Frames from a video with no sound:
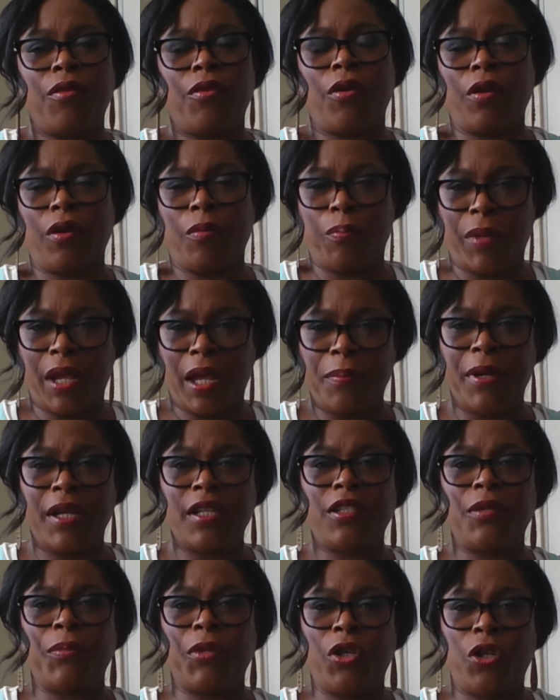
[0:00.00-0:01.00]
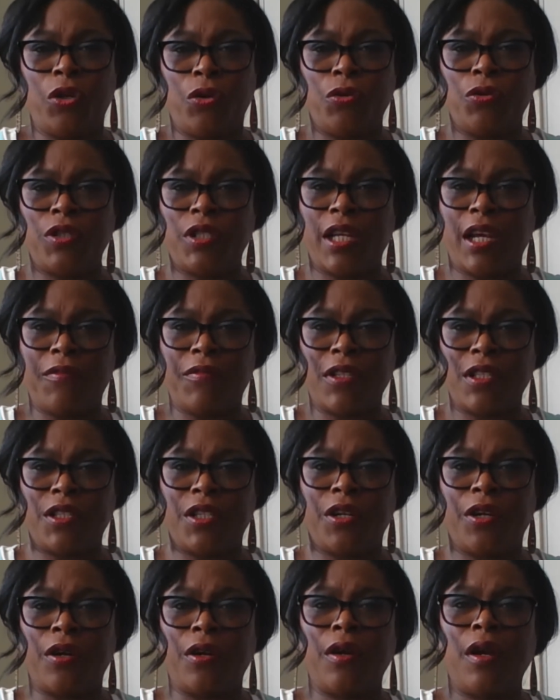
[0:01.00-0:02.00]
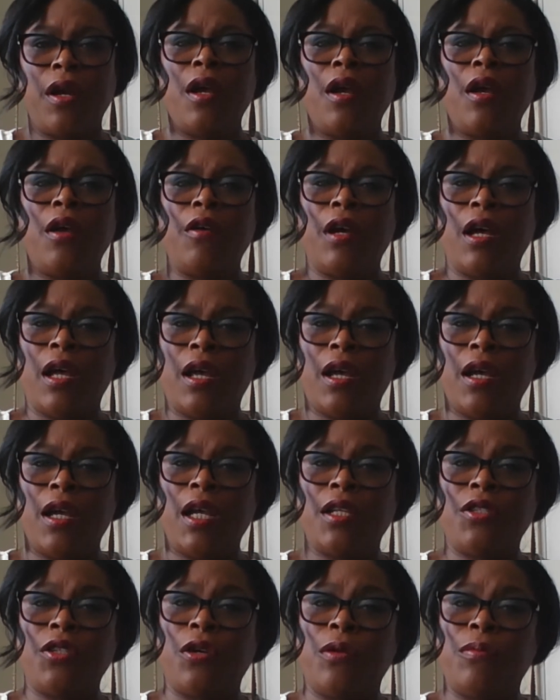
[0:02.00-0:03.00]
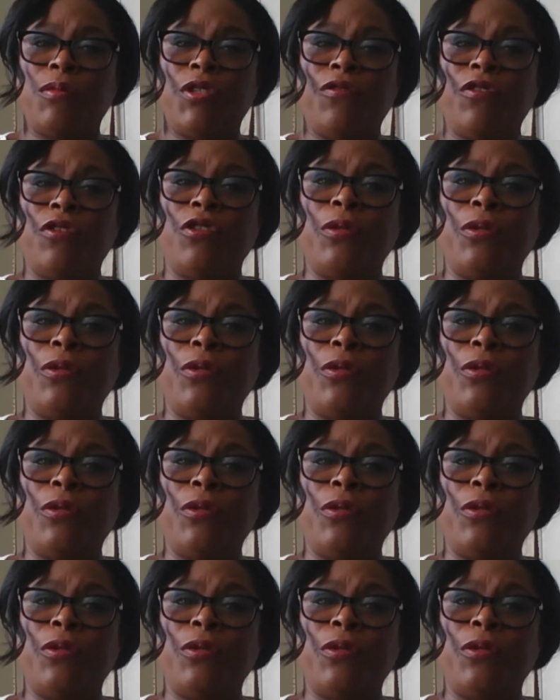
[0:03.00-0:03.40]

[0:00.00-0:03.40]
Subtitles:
There may be some huge savings there in terms of your